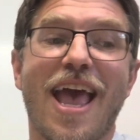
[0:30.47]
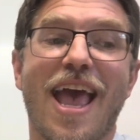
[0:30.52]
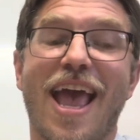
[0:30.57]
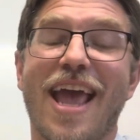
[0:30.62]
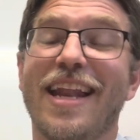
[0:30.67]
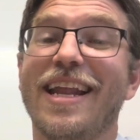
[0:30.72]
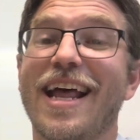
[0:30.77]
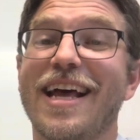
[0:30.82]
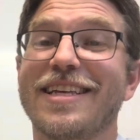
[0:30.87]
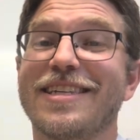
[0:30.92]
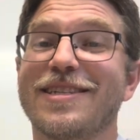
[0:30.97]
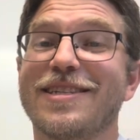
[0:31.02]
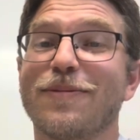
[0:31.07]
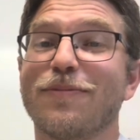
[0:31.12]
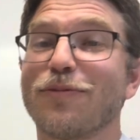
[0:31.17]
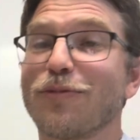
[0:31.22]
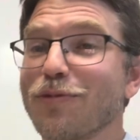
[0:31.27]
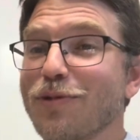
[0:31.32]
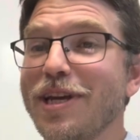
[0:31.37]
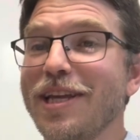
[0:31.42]
and it has
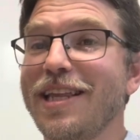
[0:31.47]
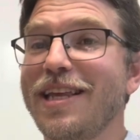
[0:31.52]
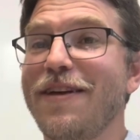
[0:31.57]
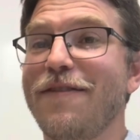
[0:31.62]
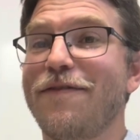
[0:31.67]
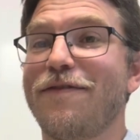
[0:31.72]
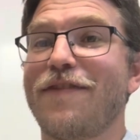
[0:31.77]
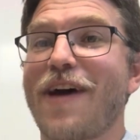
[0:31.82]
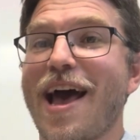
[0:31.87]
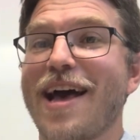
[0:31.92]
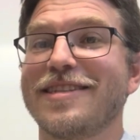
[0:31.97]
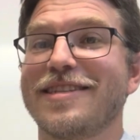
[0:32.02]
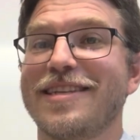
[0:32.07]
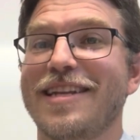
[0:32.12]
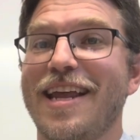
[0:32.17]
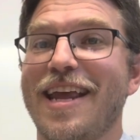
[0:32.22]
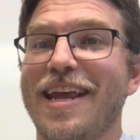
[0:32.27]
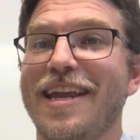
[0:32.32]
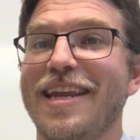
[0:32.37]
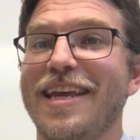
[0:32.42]
some really
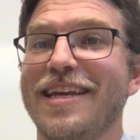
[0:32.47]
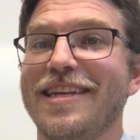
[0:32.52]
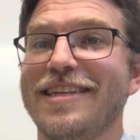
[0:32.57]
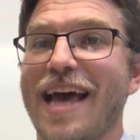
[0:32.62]
fascinating